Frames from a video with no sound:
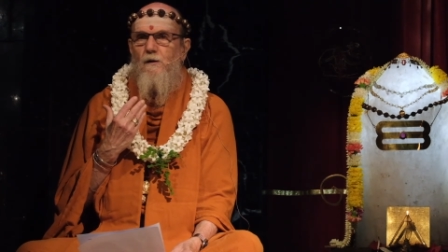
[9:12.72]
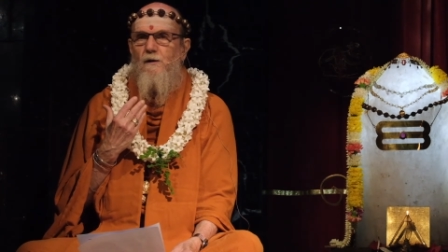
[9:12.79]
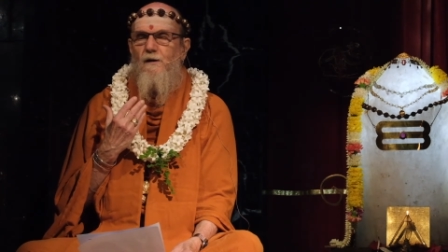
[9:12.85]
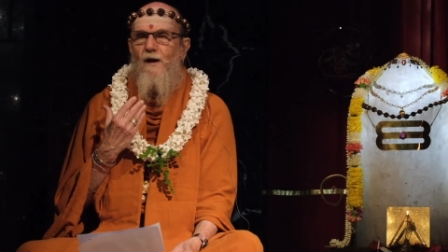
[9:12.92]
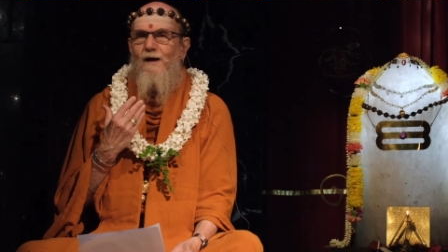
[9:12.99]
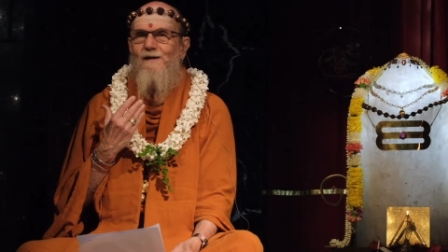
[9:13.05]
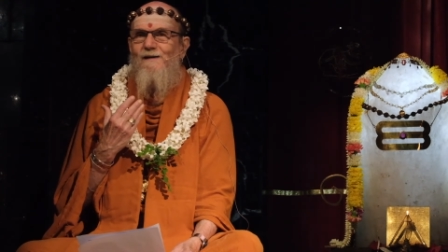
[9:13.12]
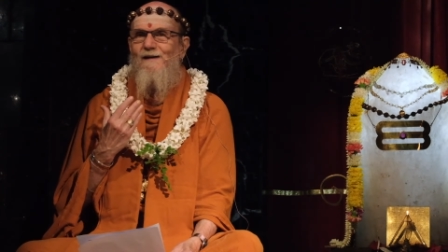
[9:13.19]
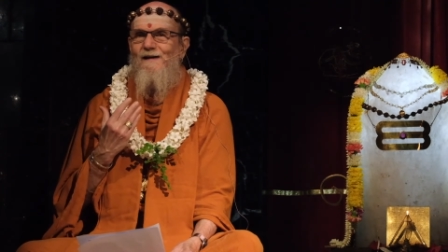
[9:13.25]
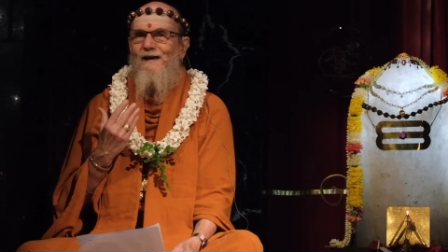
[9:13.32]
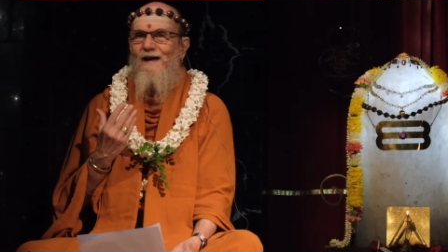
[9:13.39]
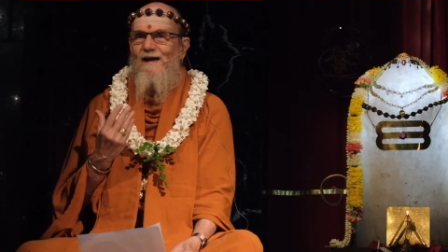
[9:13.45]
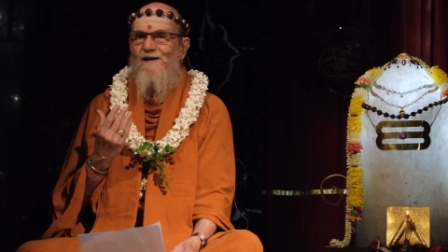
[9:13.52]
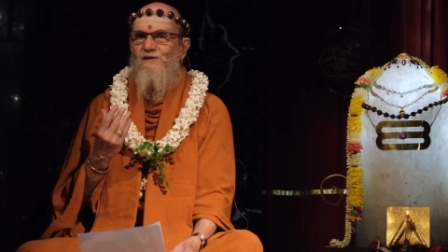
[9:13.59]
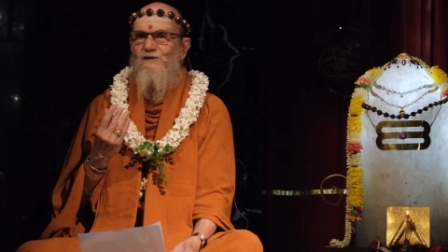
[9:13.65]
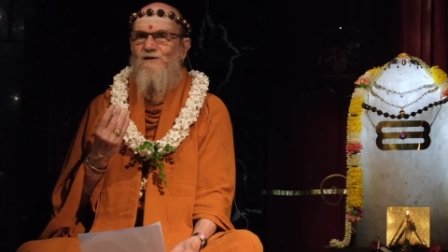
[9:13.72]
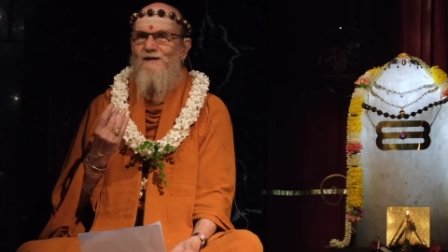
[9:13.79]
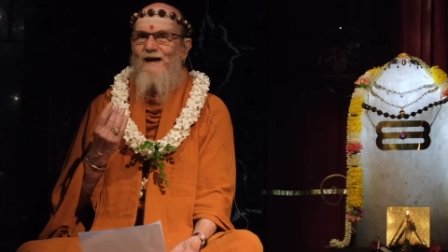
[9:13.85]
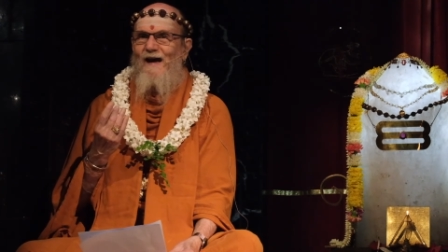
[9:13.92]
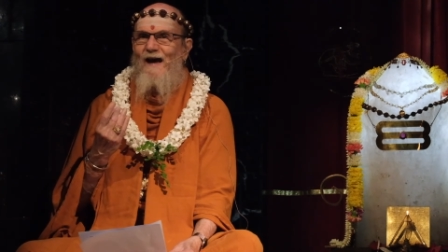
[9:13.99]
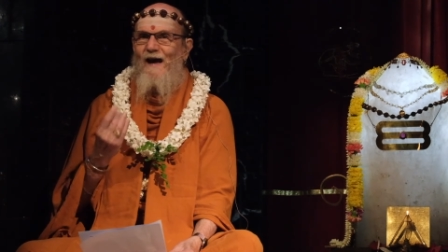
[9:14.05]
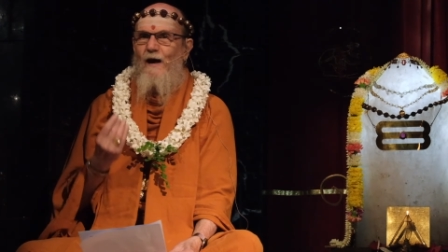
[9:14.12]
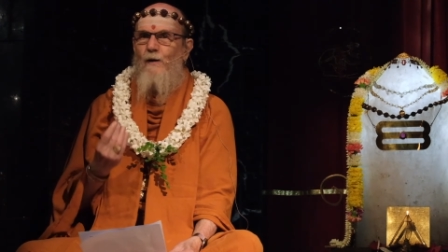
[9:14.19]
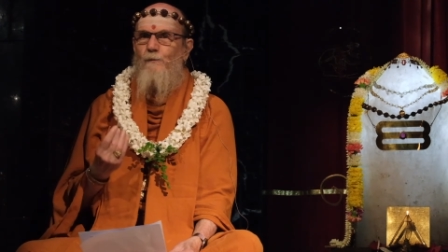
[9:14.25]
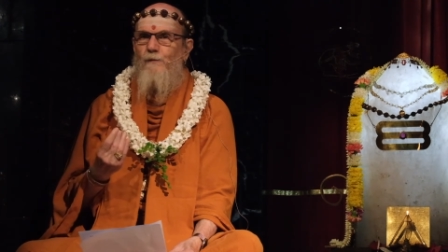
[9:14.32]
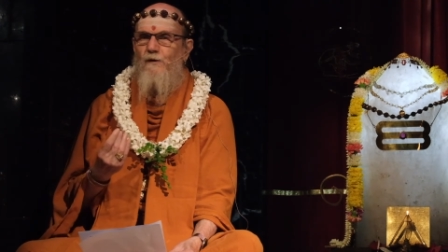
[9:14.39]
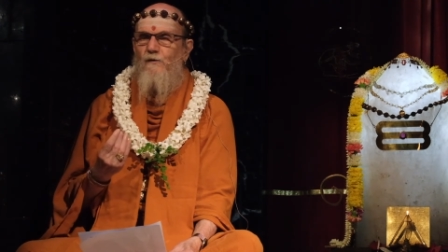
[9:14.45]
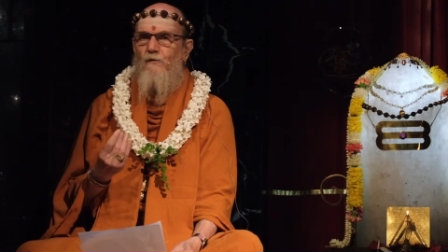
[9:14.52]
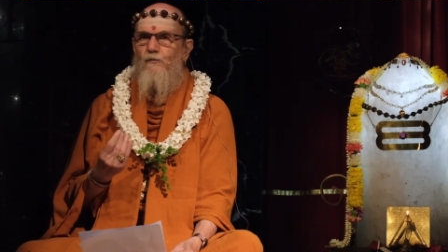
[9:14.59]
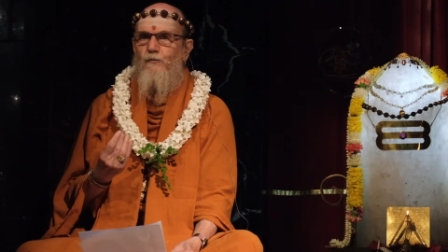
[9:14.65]
Nothing has to
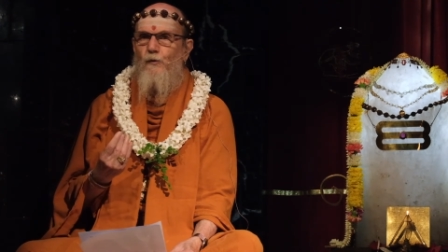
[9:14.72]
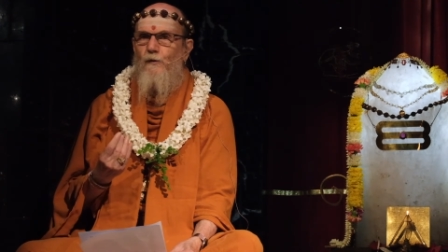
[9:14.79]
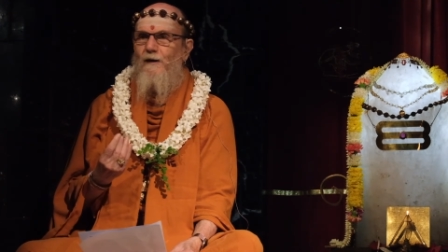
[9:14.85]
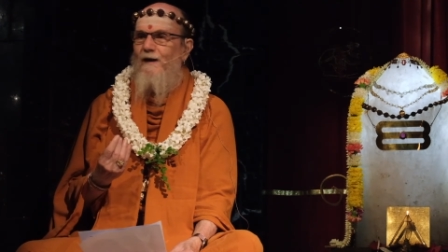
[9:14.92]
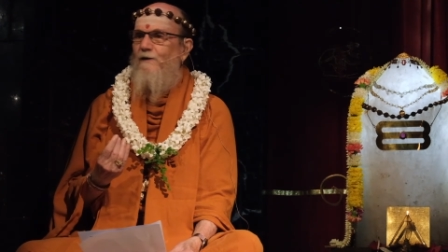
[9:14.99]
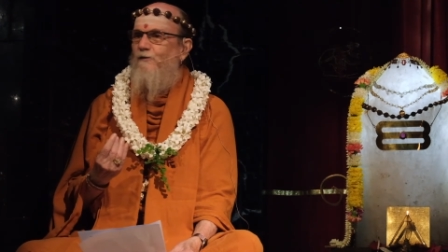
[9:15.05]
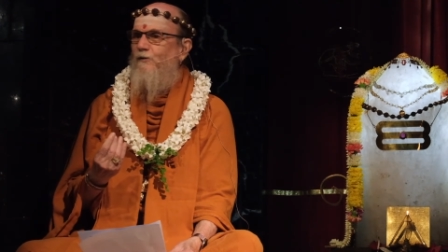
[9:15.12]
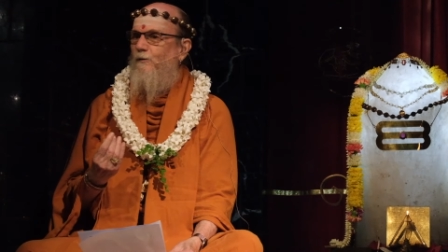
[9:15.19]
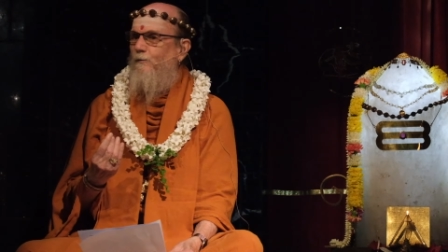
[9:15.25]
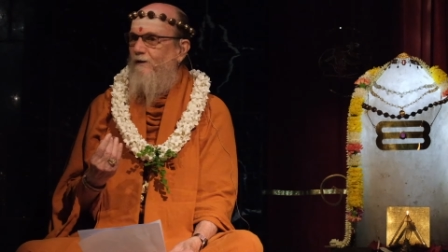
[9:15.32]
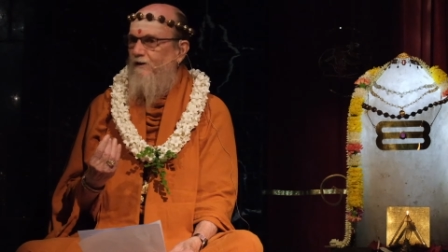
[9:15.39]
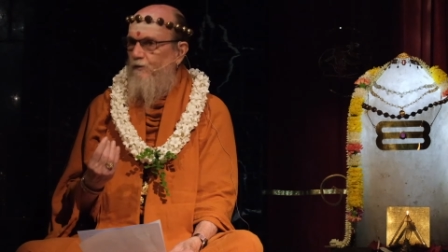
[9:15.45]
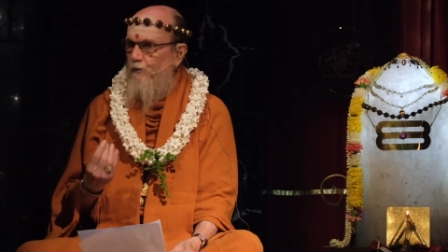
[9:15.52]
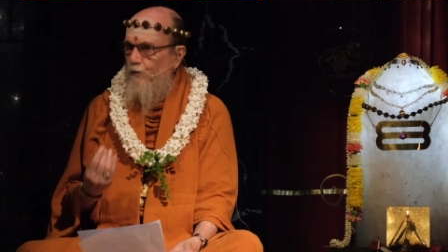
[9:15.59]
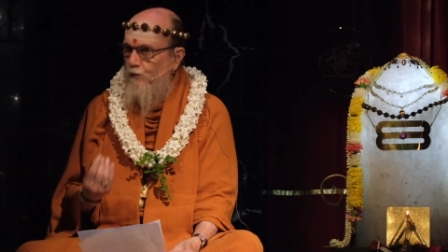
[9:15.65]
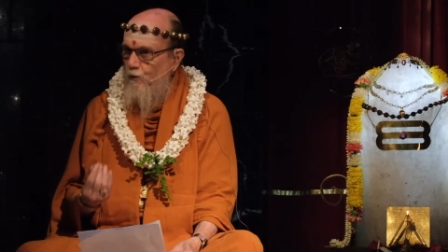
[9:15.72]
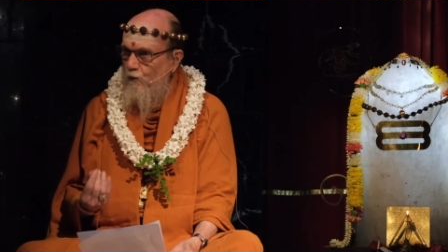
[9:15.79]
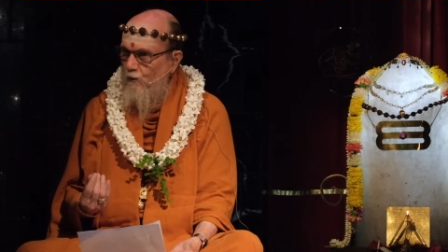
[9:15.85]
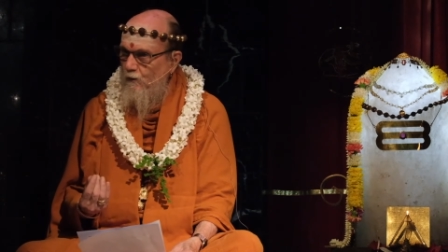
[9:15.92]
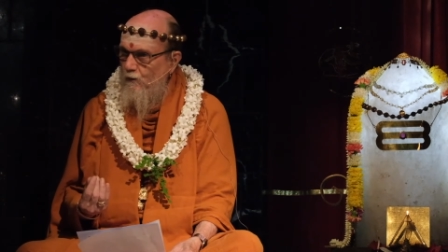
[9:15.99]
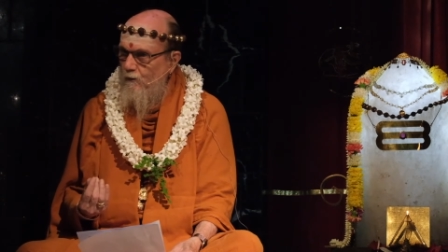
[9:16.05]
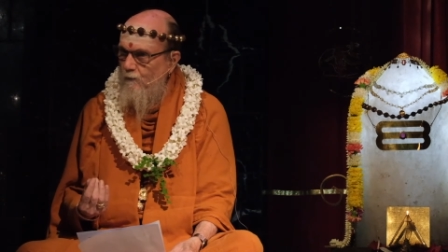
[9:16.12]
happen for that to be true.